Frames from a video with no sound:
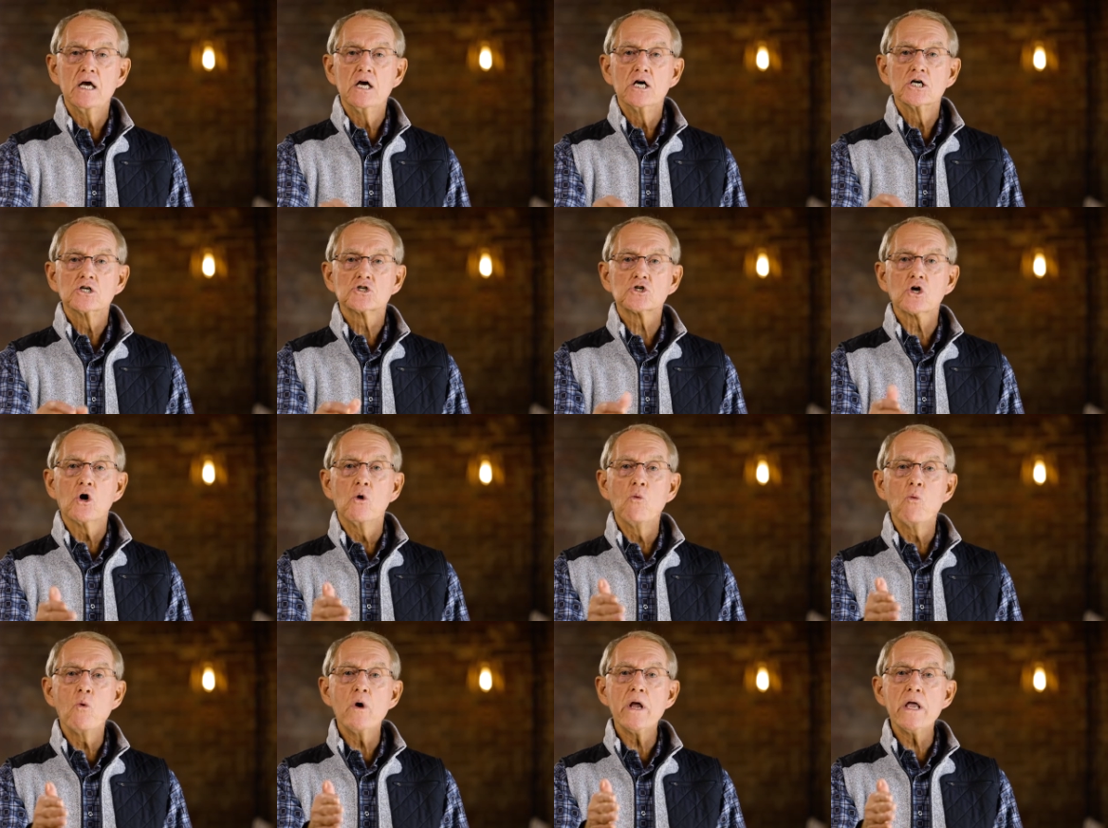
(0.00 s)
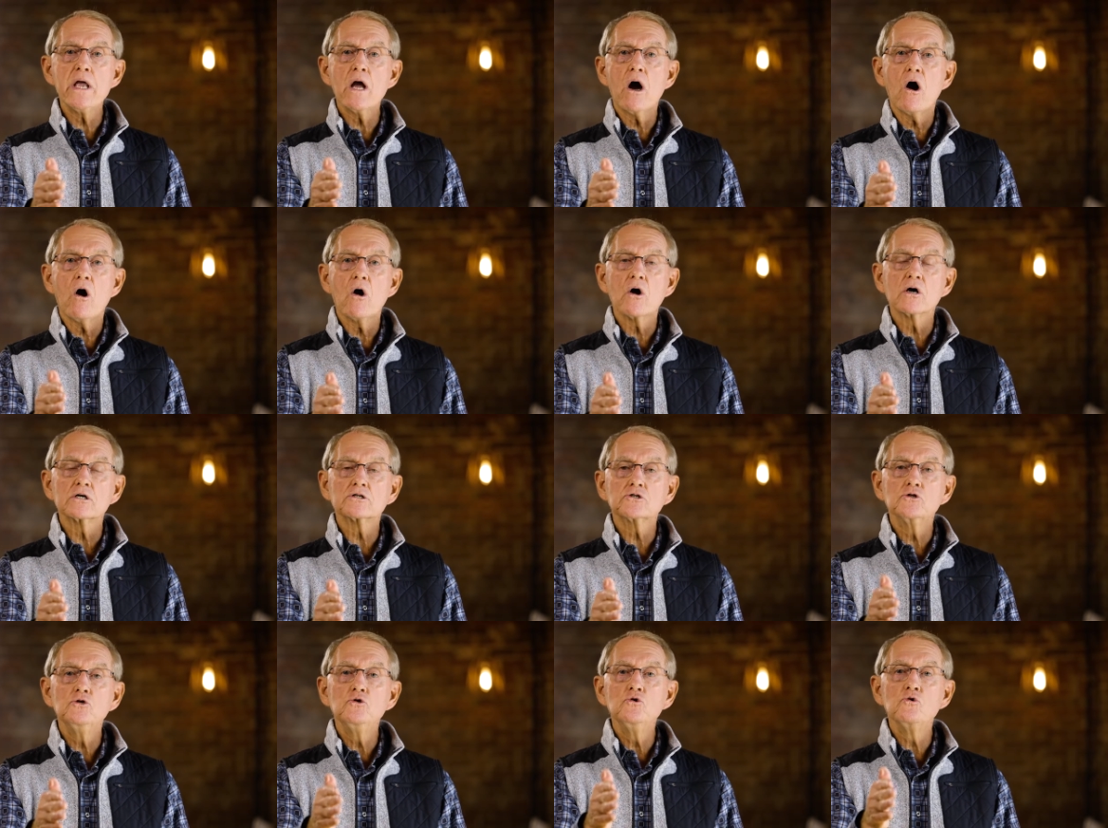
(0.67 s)
So we are
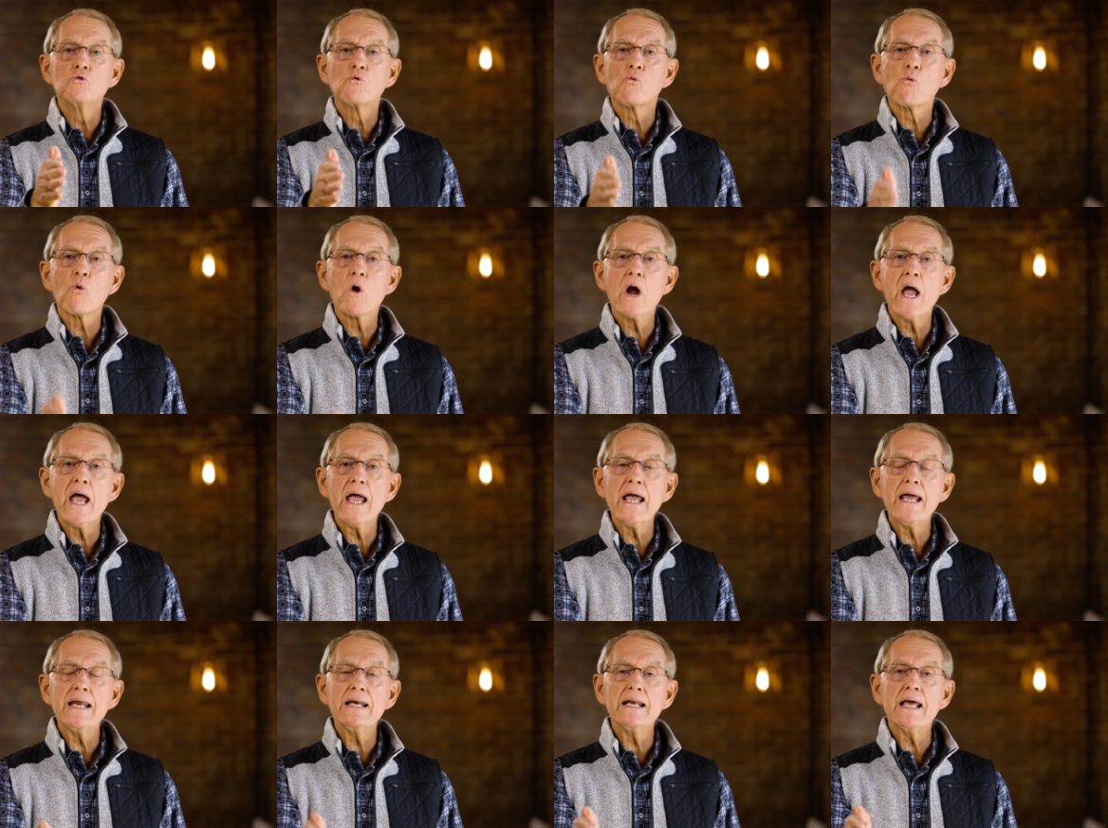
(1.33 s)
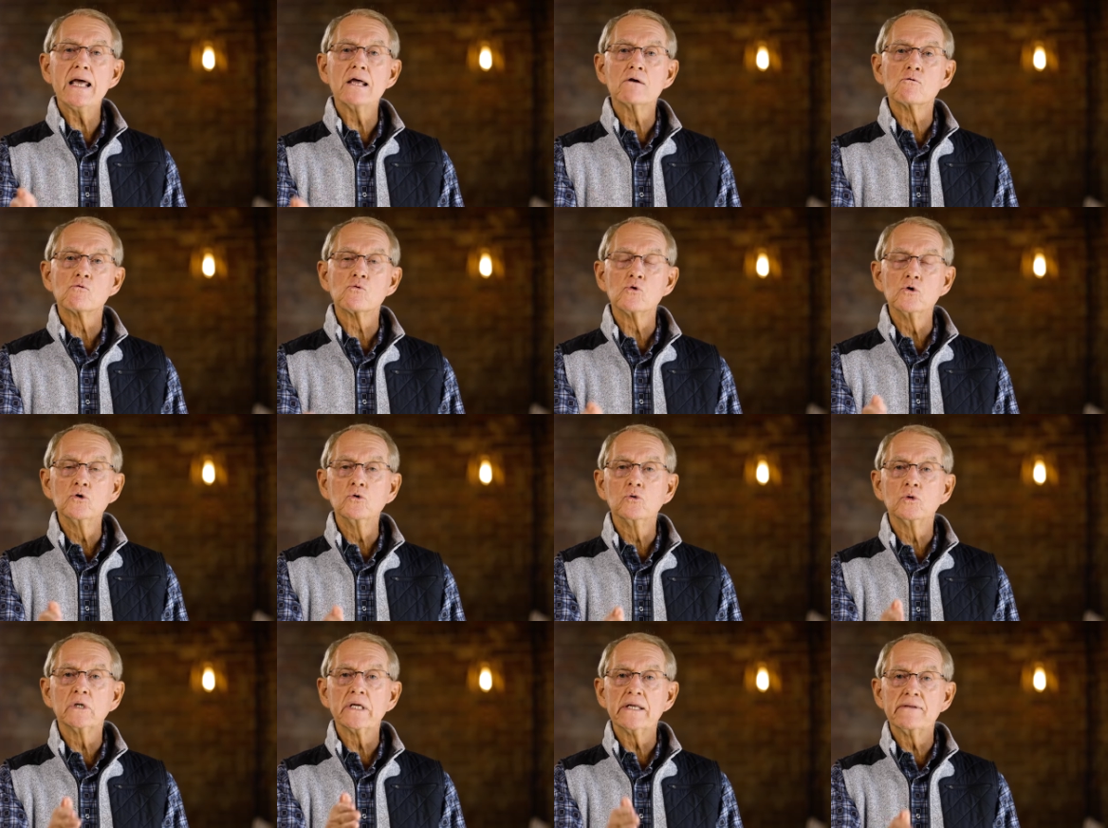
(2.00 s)
to reign and
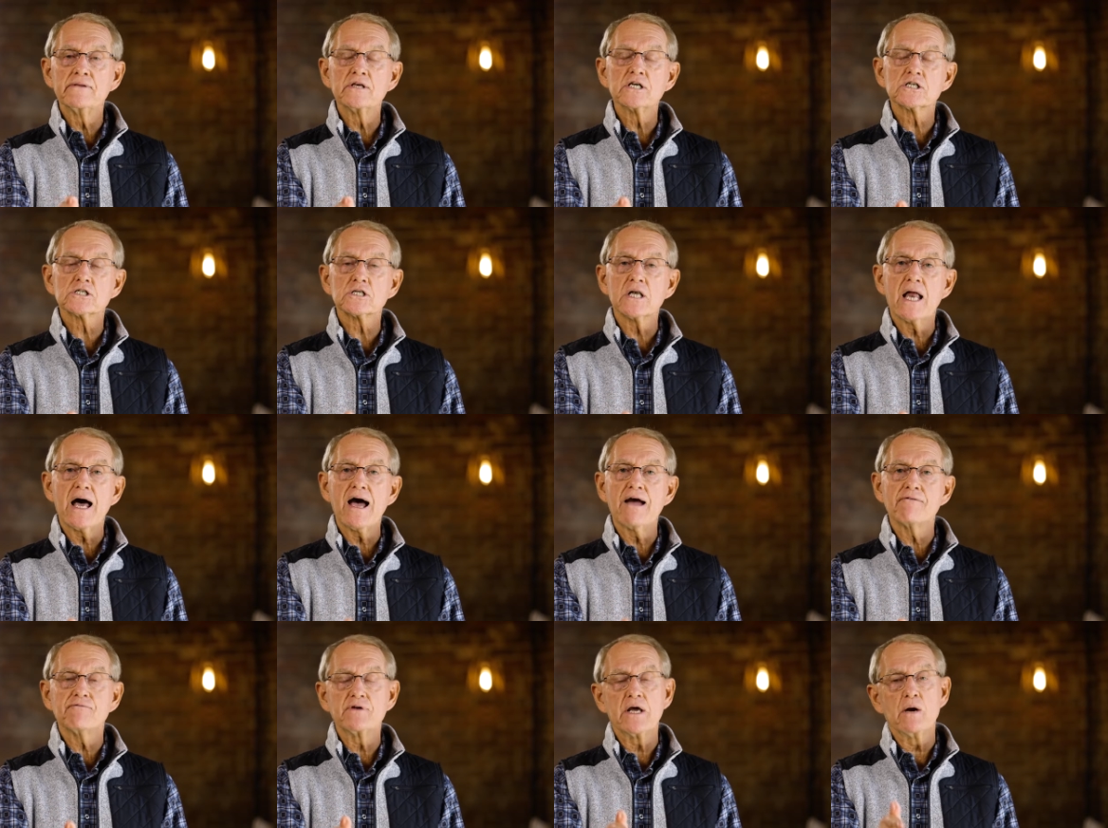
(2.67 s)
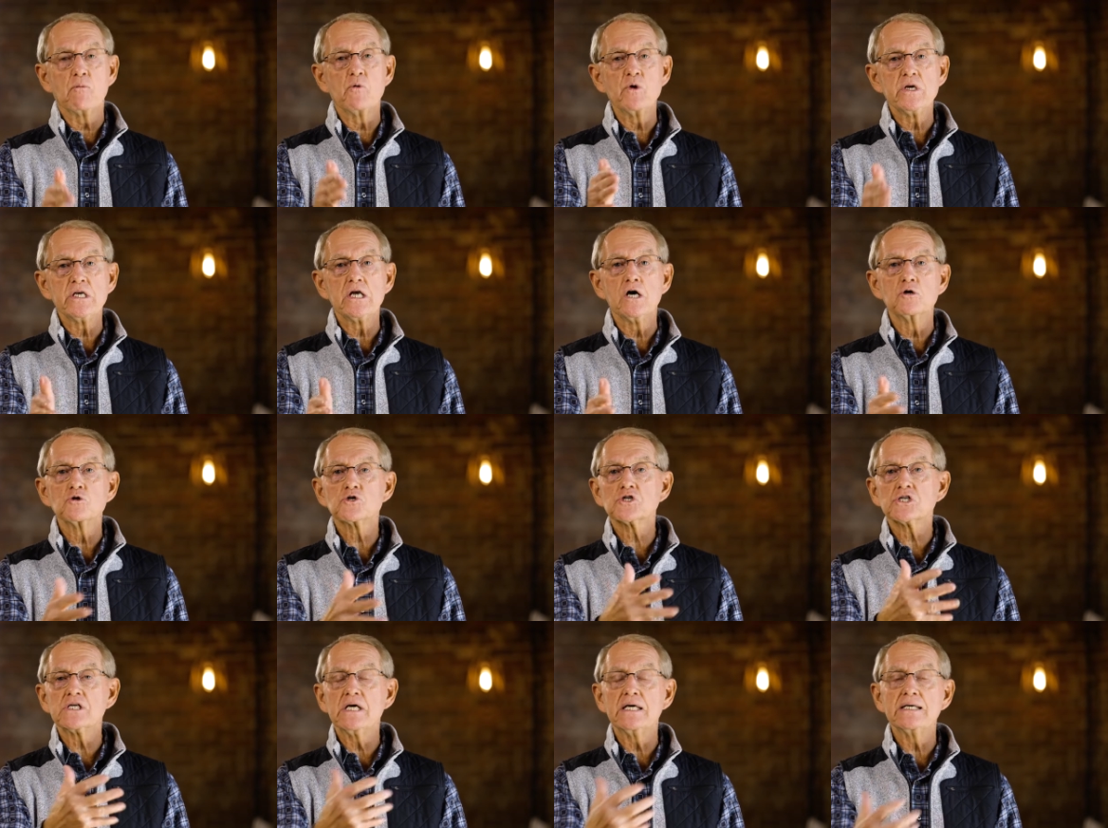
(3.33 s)
rule in this life. Now we know
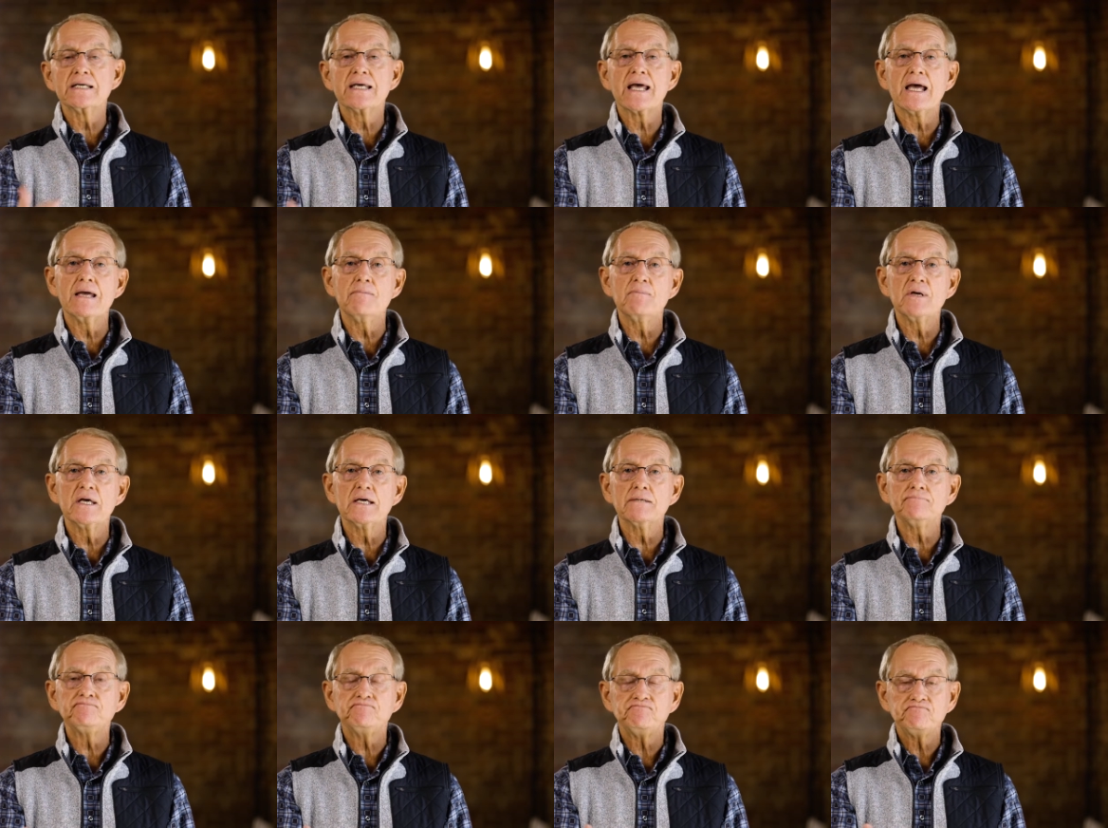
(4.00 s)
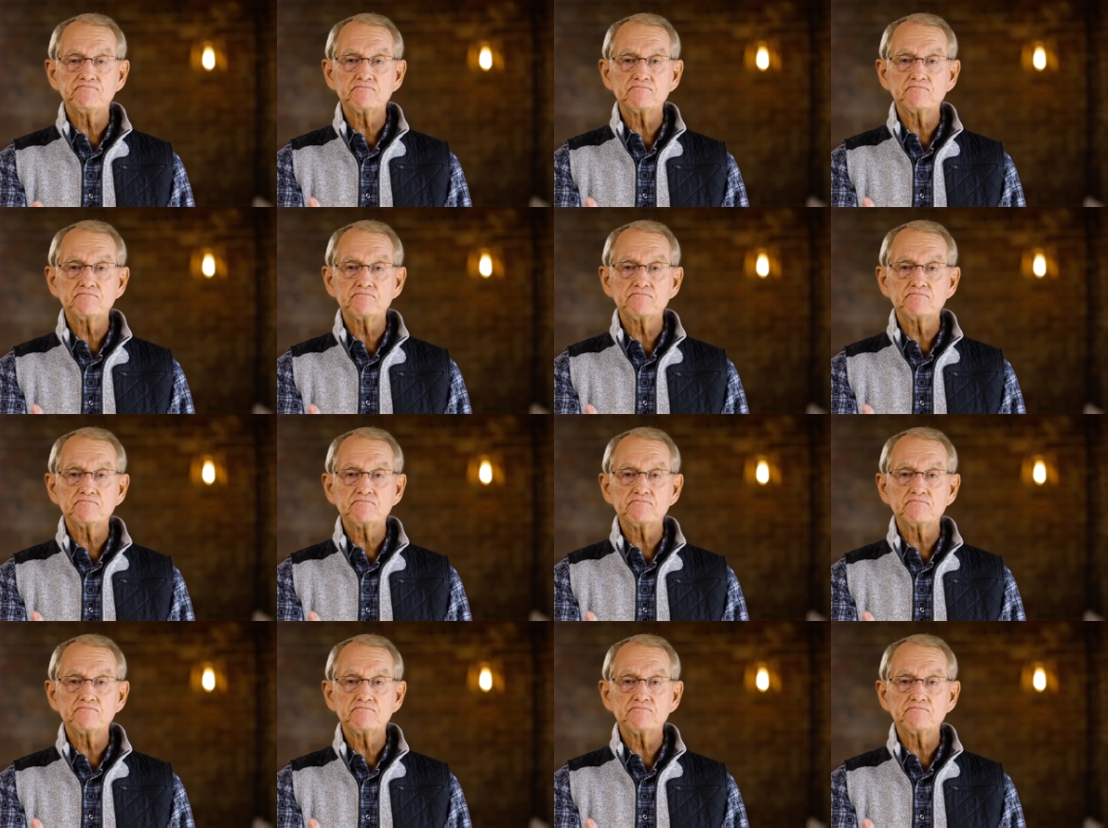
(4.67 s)
sin came in,